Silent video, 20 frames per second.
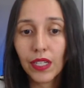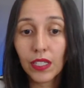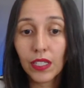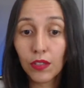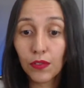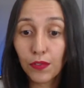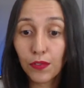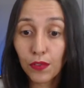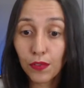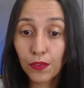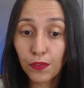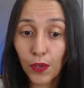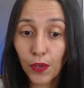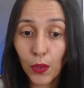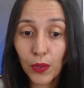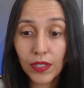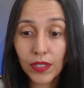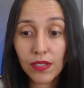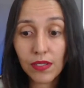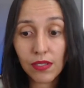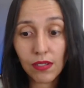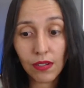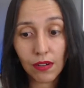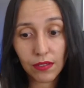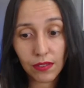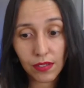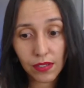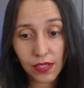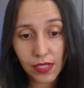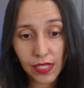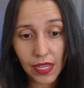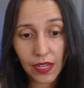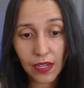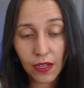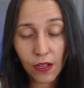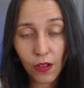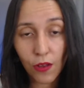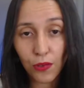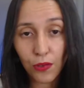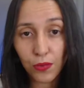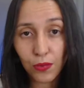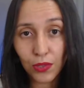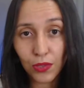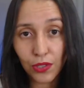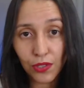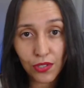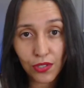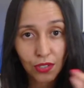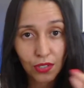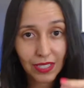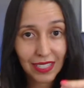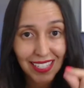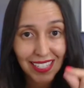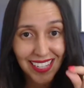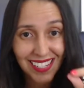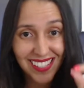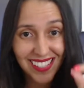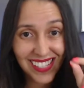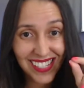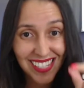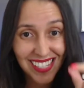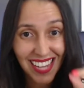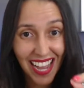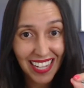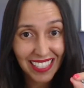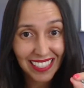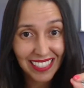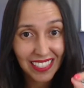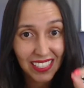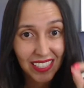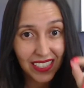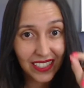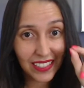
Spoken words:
If you focus on understanding all the words, you're going to get stuck.